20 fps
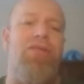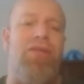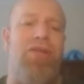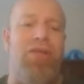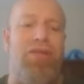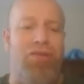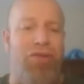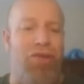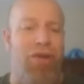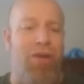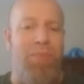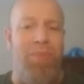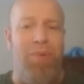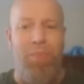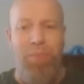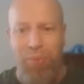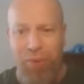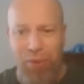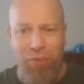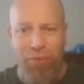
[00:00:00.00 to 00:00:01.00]
to the
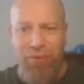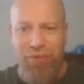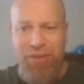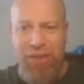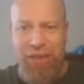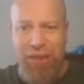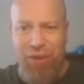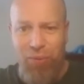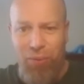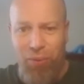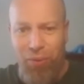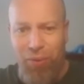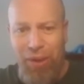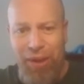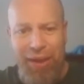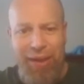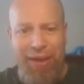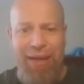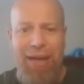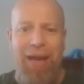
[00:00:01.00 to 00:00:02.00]
German purity law.
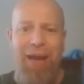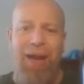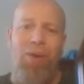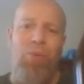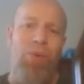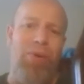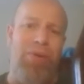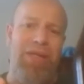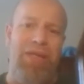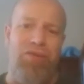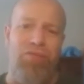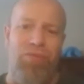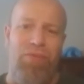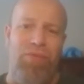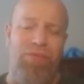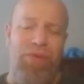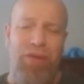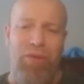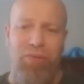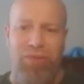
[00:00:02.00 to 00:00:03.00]
Now, I want this
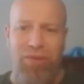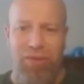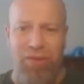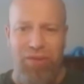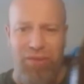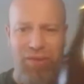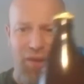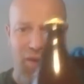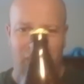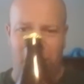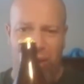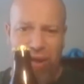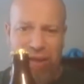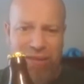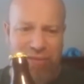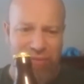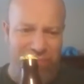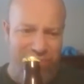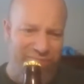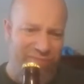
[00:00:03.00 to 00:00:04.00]
review to kind of
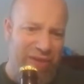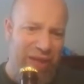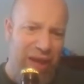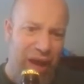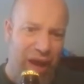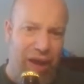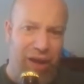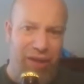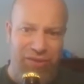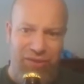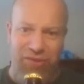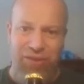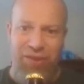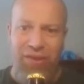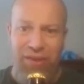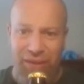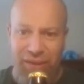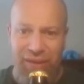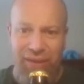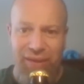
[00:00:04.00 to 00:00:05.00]
like last,
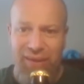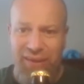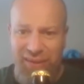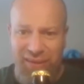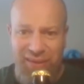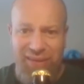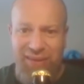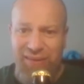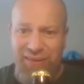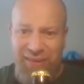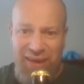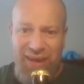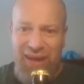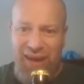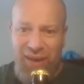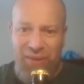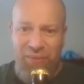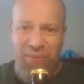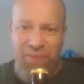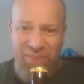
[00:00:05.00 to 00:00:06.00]
you
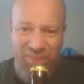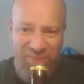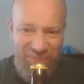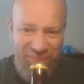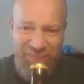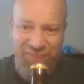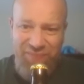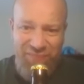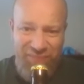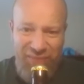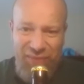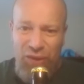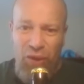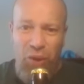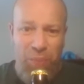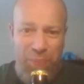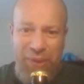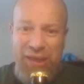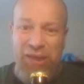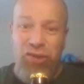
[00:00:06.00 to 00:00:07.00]
know,
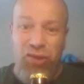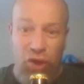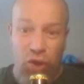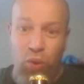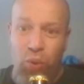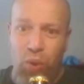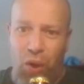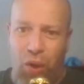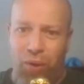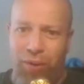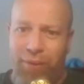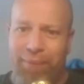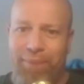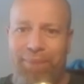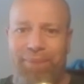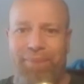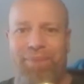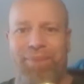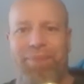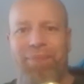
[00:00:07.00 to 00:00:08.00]
not be too long.
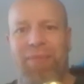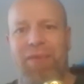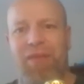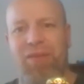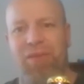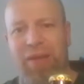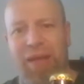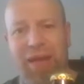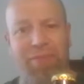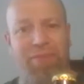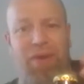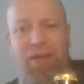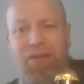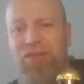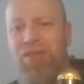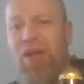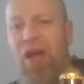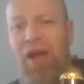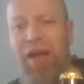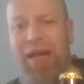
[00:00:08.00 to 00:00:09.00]
If I
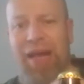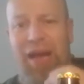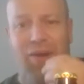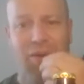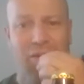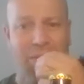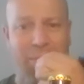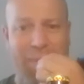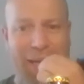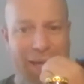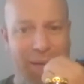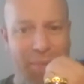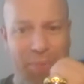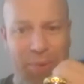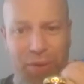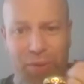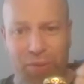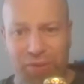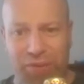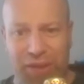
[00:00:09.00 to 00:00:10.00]
started going on about the
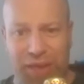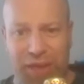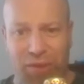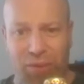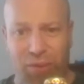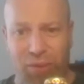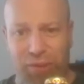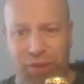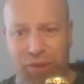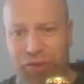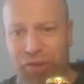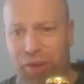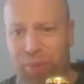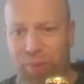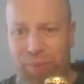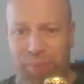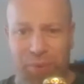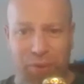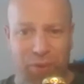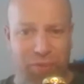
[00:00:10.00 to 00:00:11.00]
purity law, the
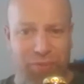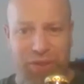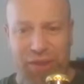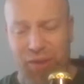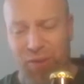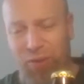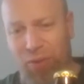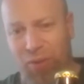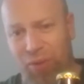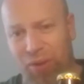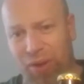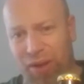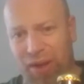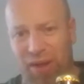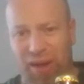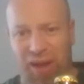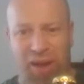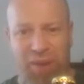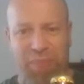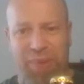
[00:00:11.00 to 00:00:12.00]
German purity law,
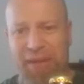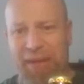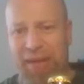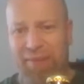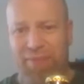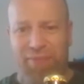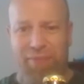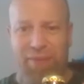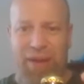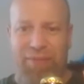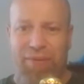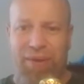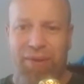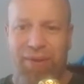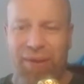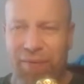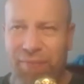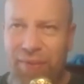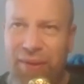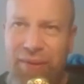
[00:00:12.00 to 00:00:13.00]
I'll be here forever.
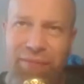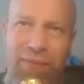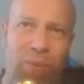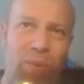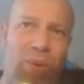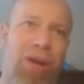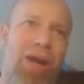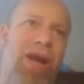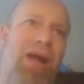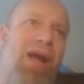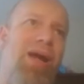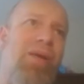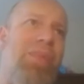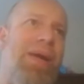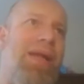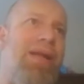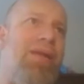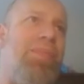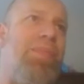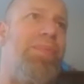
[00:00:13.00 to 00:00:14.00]
If you want to know
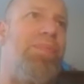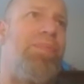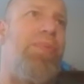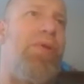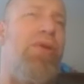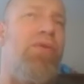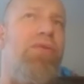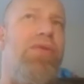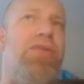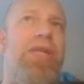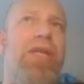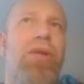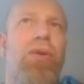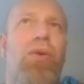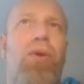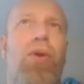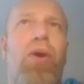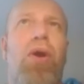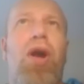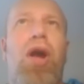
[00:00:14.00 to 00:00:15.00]
about the purity
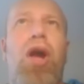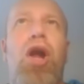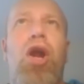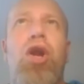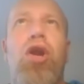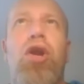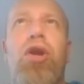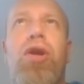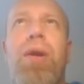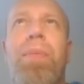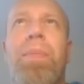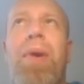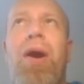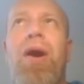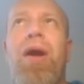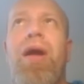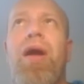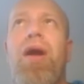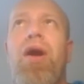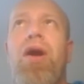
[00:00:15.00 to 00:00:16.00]
law, look at
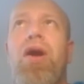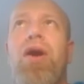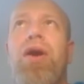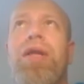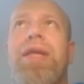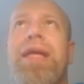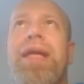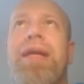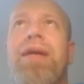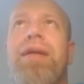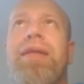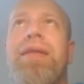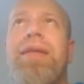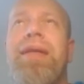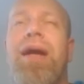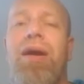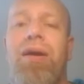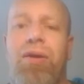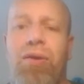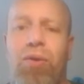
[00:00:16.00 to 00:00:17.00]
my Erdinger
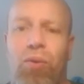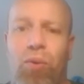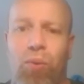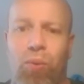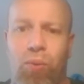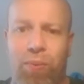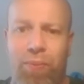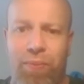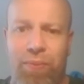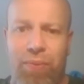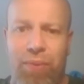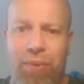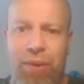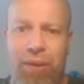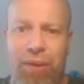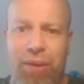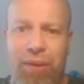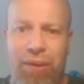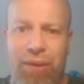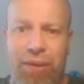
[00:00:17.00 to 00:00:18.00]
Dunkel
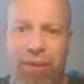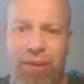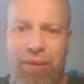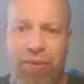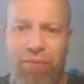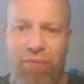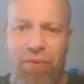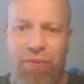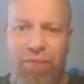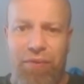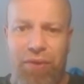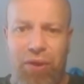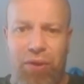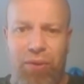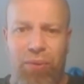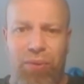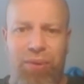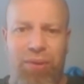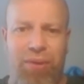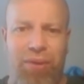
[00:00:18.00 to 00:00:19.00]

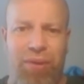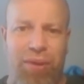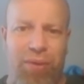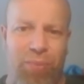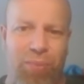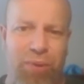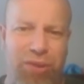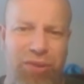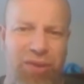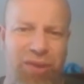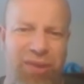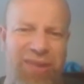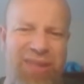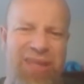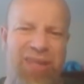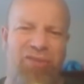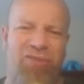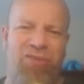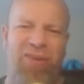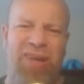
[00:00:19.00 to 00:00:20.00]
review, which I
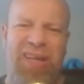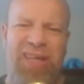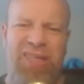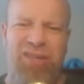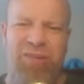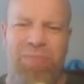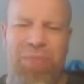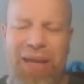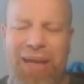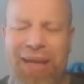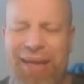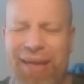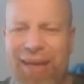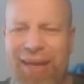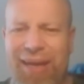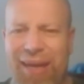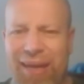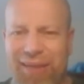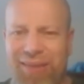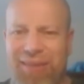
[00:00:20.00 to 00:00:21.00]
did try to explain it,
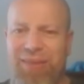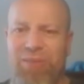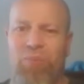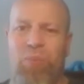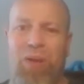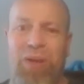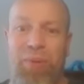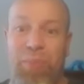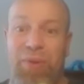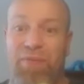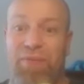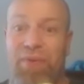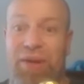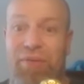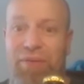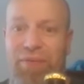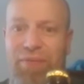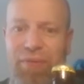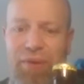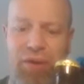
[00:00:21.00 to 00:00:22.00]
and that's one of my
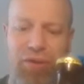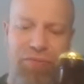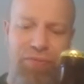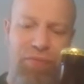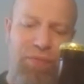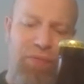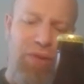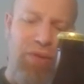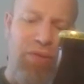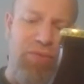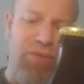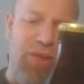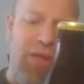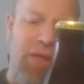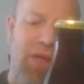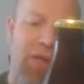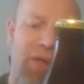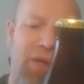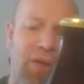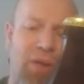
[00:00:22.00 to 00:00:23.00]
very first reviews.
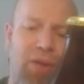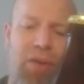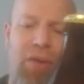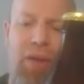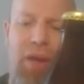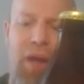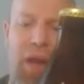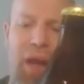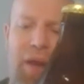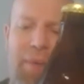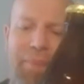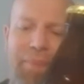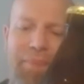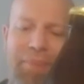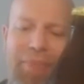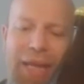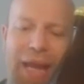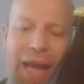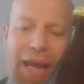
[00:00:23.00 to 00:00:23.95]
I'm